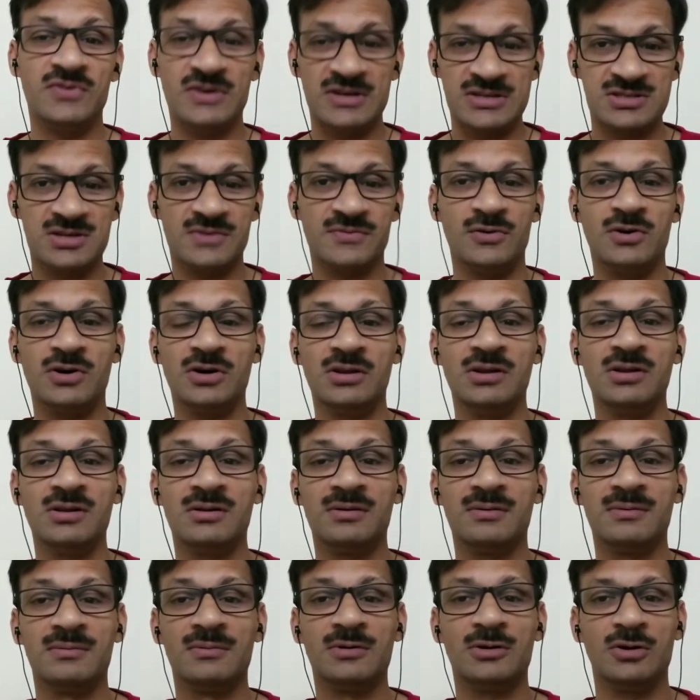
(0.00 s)
First of
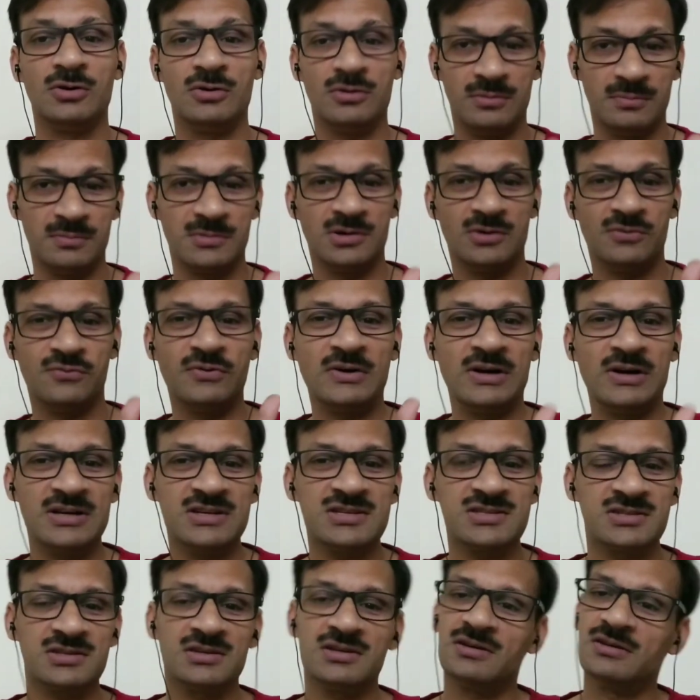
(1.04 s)
all,
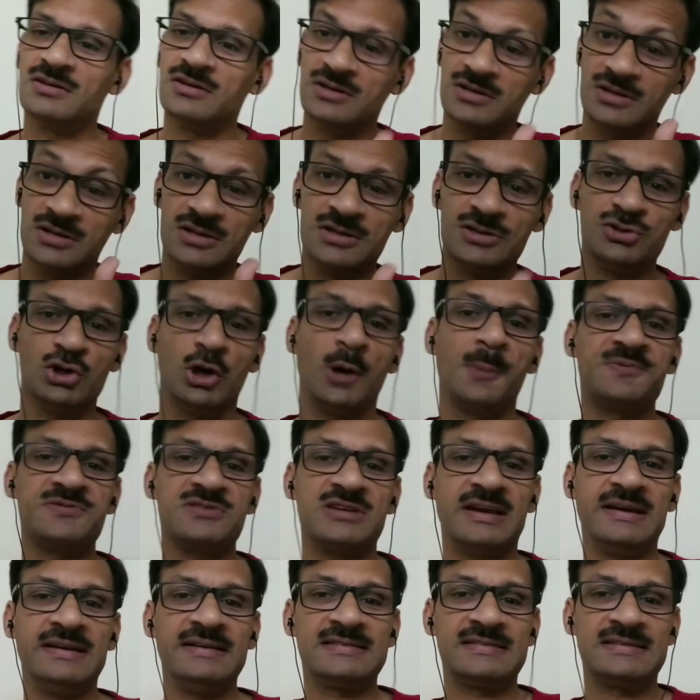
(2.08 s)
first, job
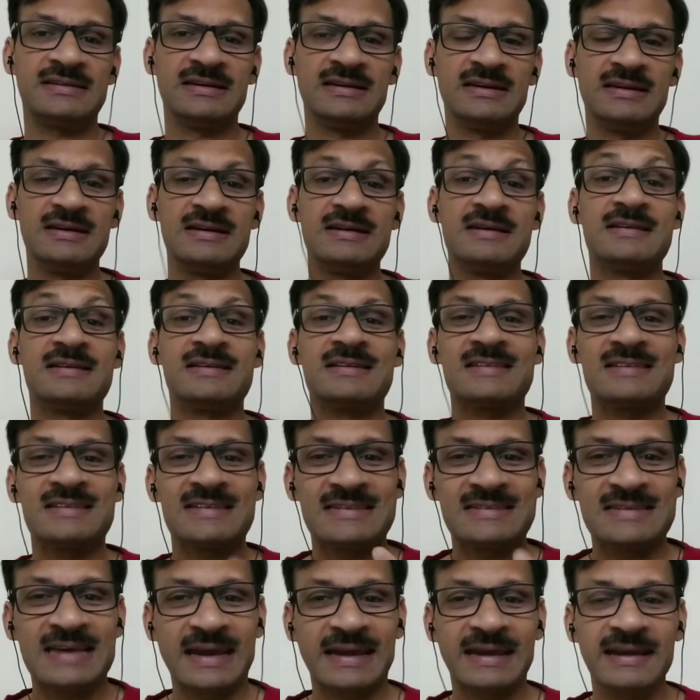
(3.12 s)
sites;
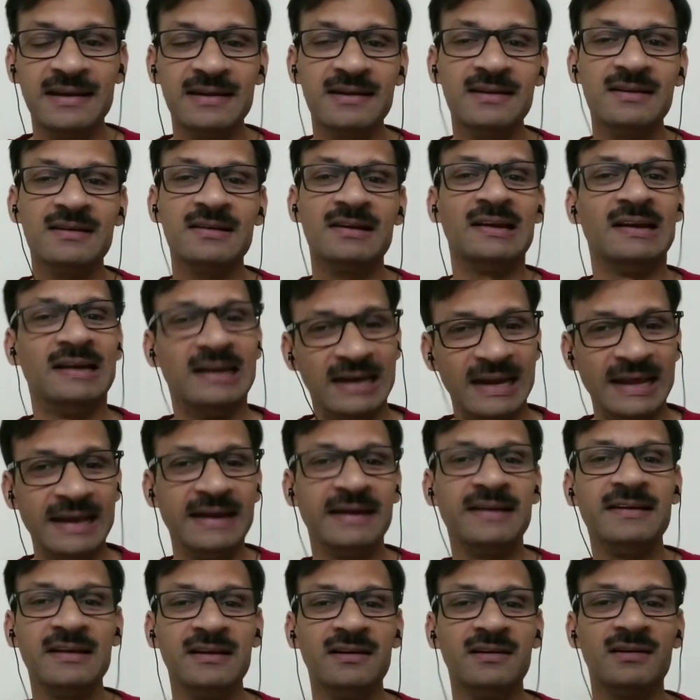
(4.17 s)
second,
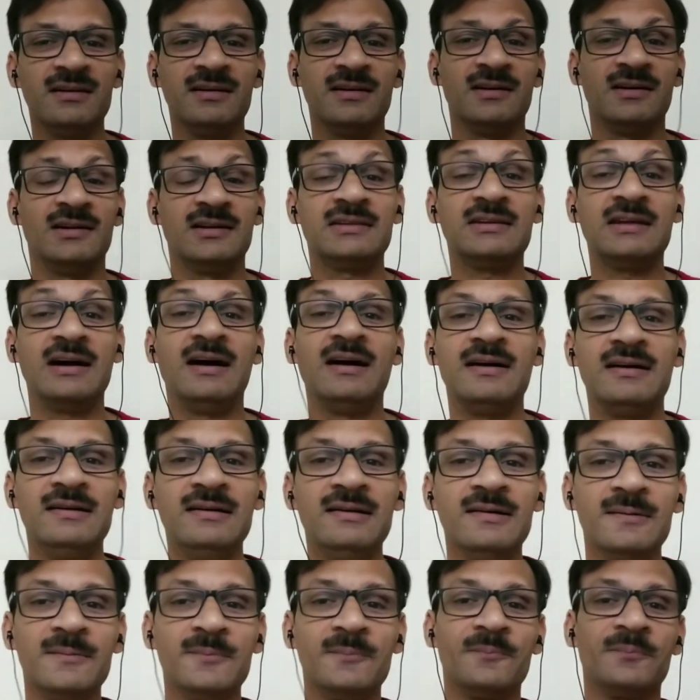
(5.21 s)
LinkedIn;
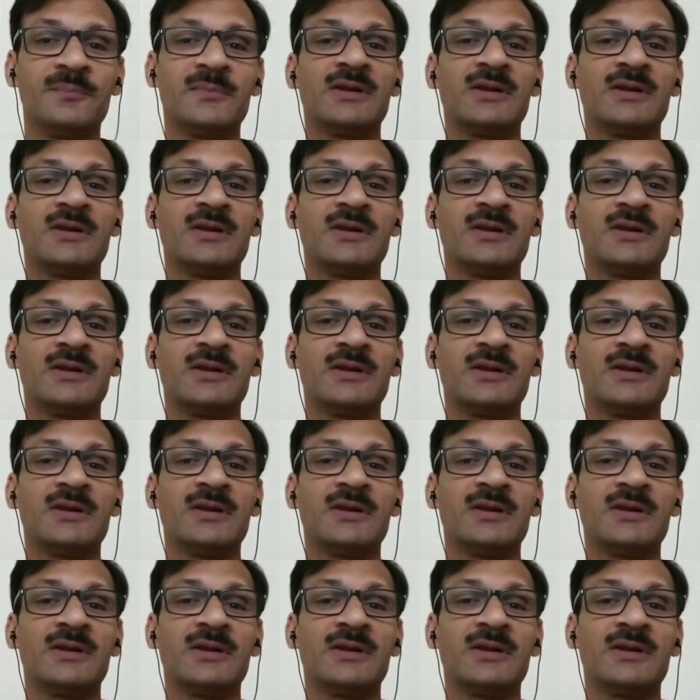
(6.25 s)
third,